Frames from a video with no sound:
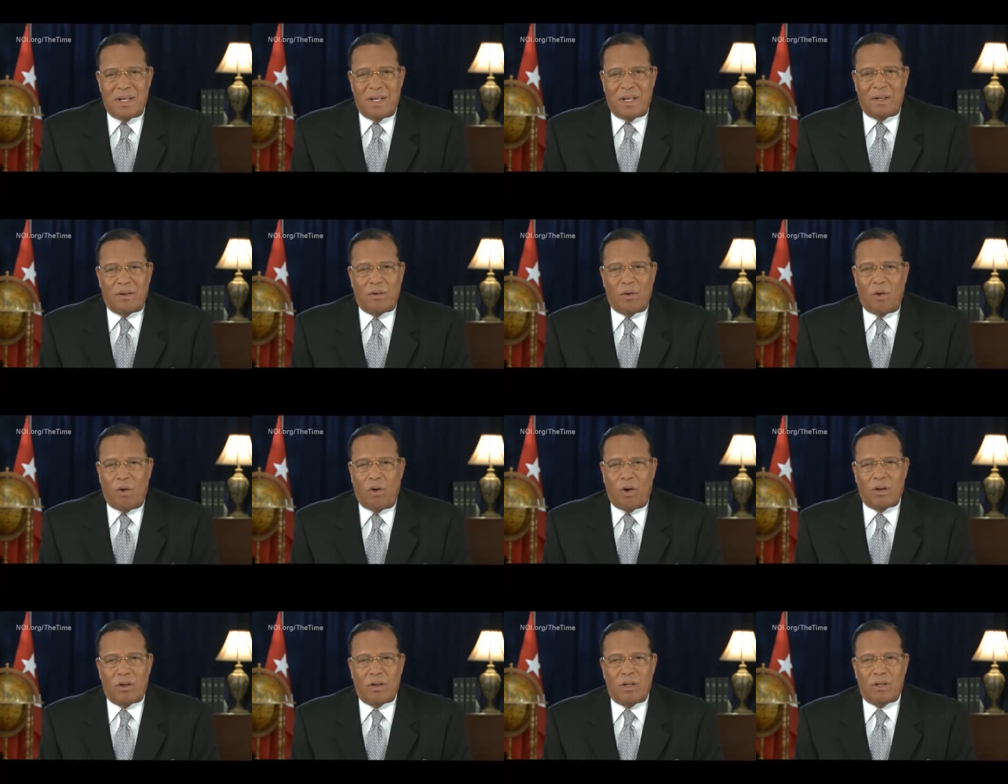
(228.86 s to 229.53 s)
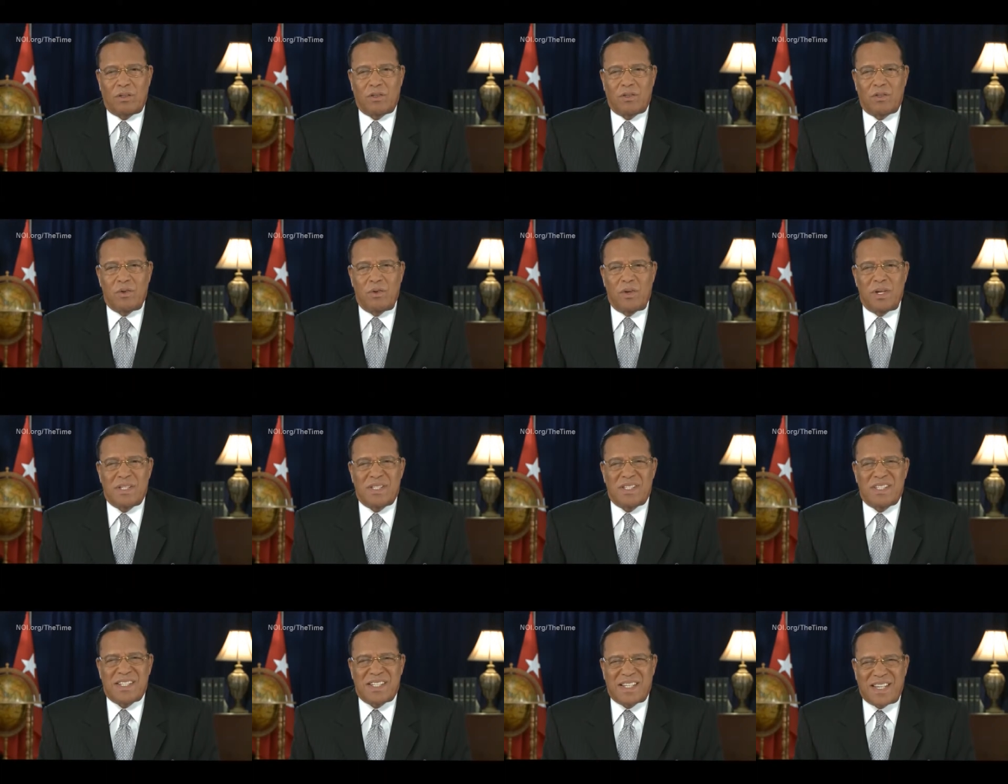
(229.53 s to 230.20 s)
in order to
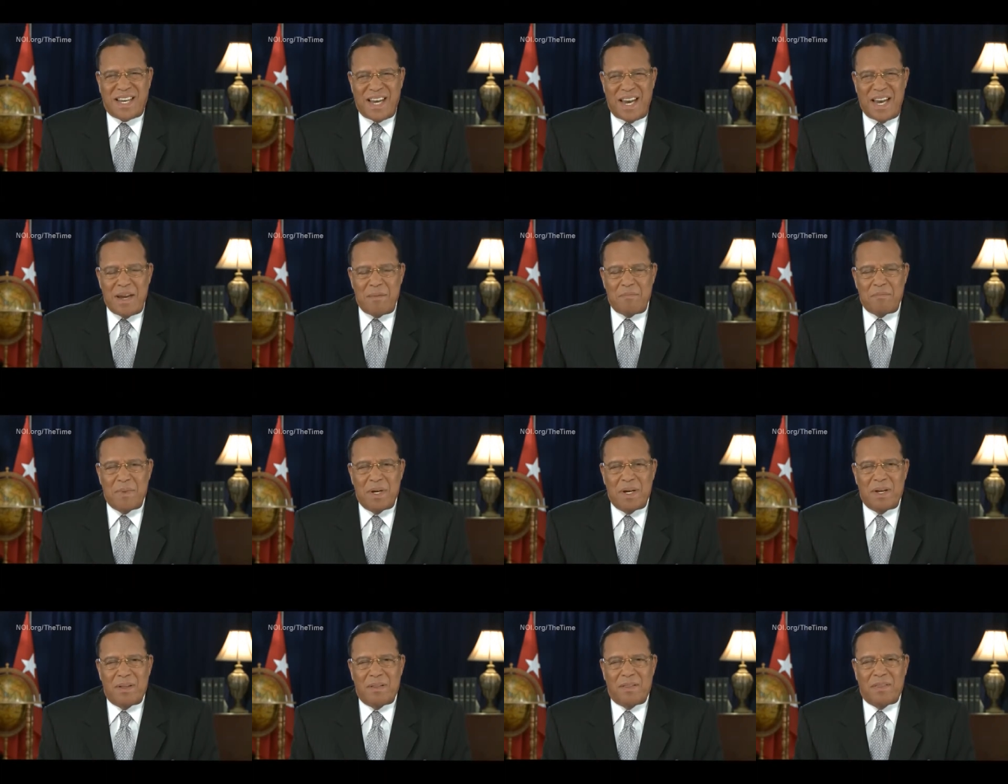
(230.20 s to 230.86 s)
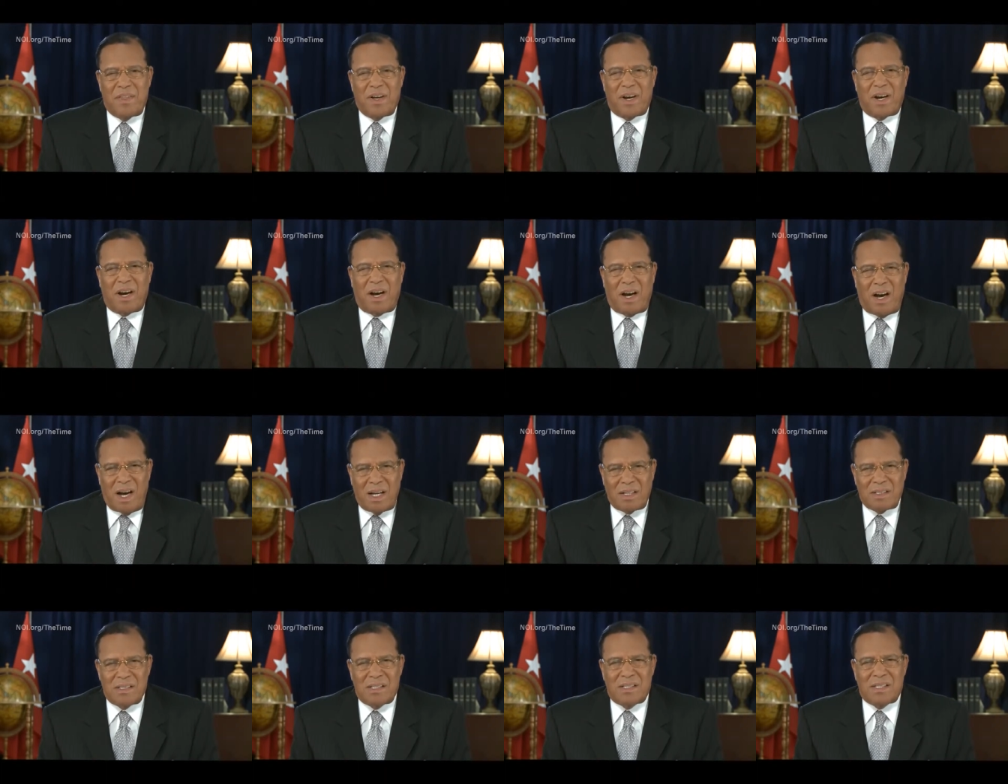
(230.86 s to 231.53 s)
escape the
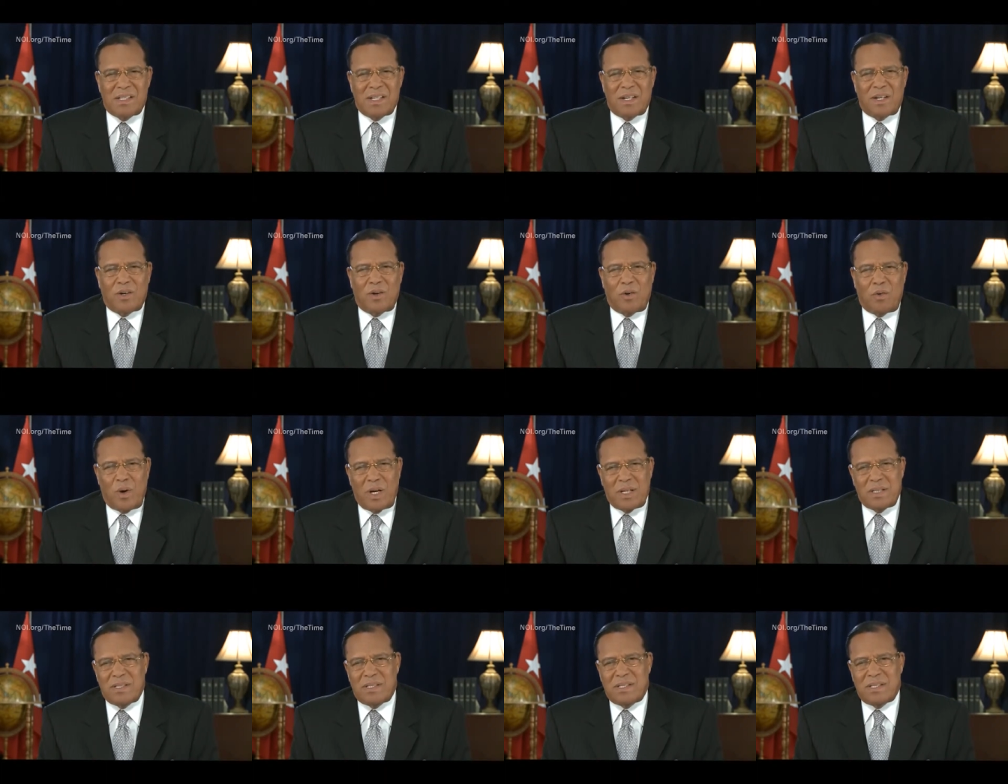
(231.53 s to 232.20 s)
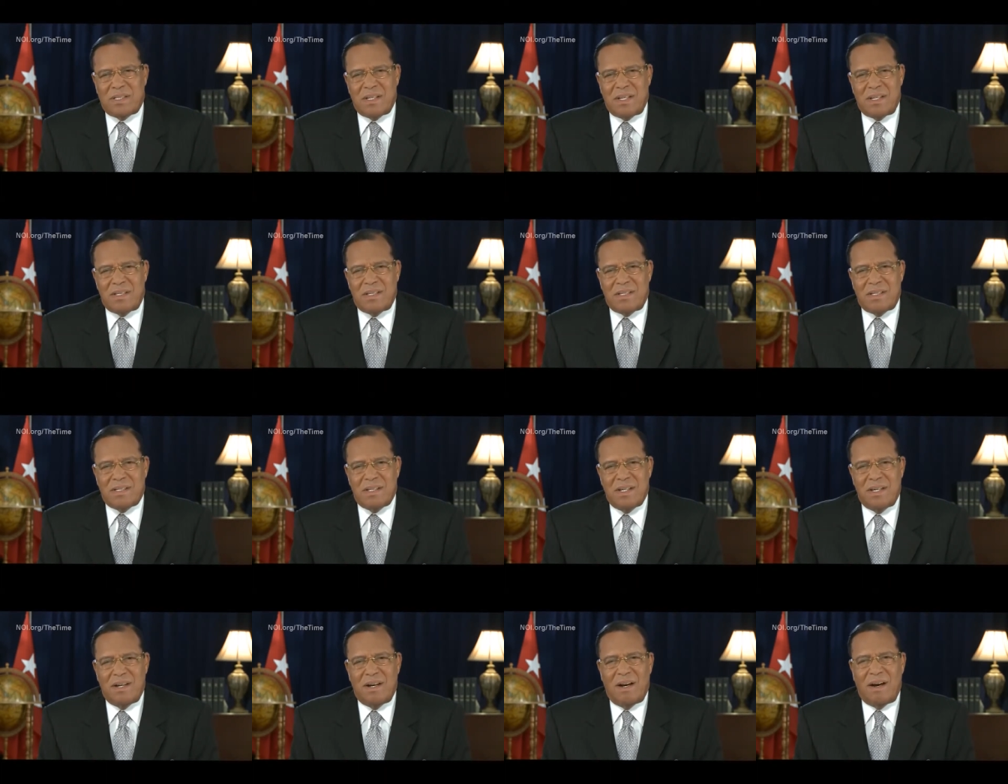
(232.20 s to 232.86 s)

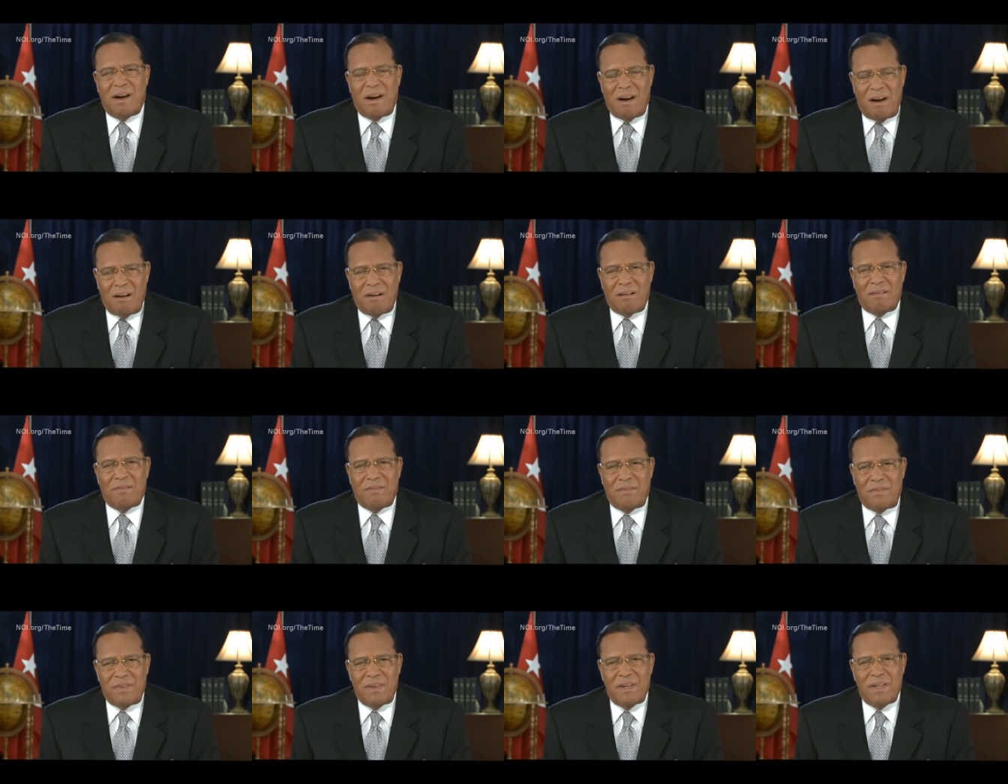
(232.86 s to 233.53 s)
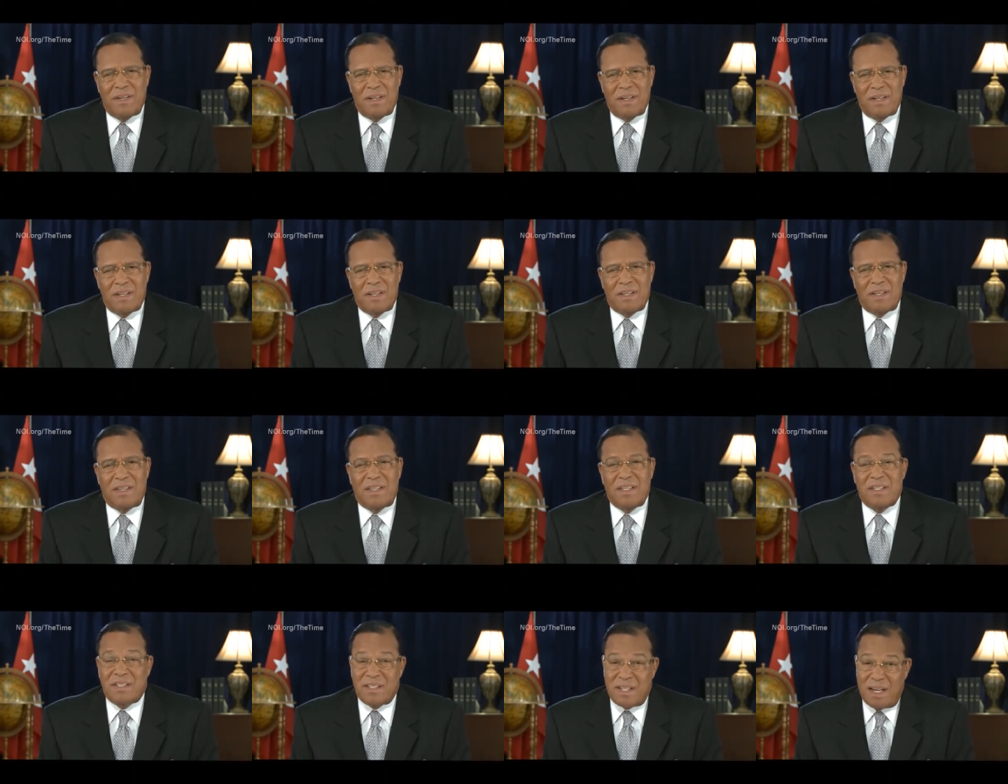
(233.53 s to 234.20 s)
consequences of
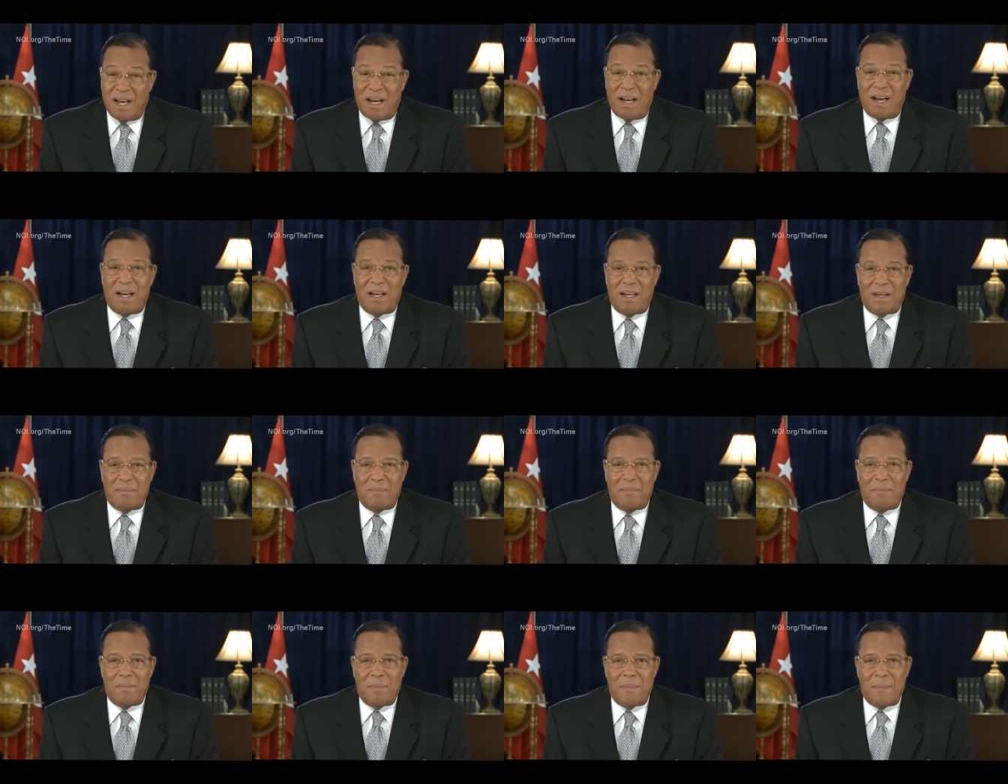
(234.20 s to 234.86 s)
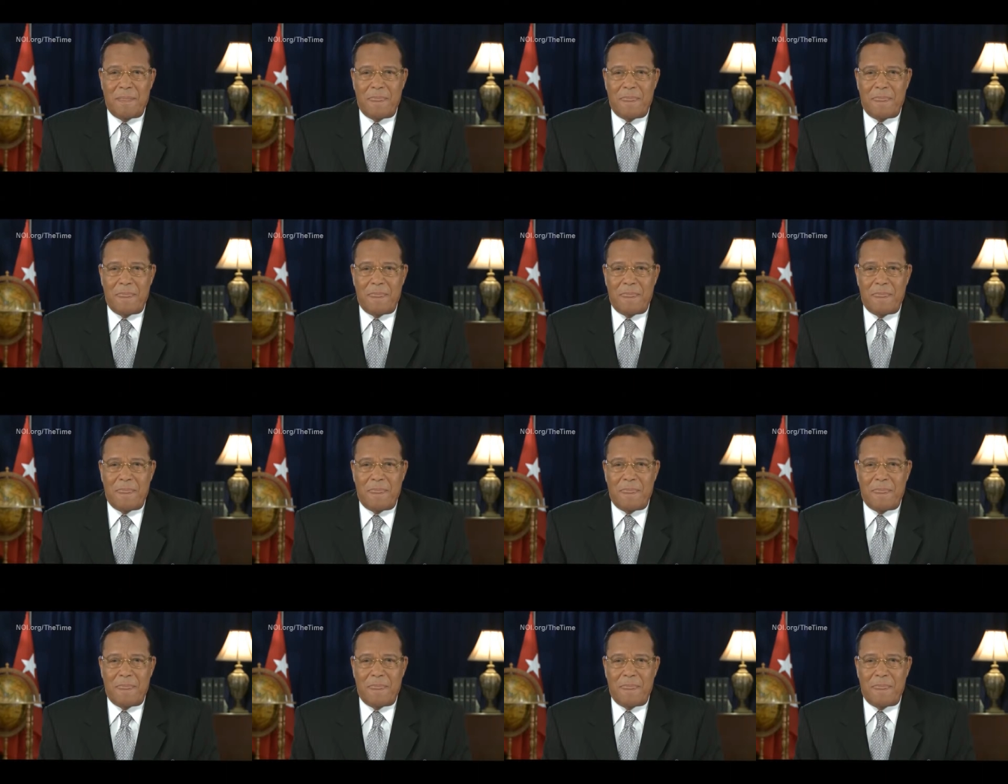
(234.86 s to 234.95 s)
the time.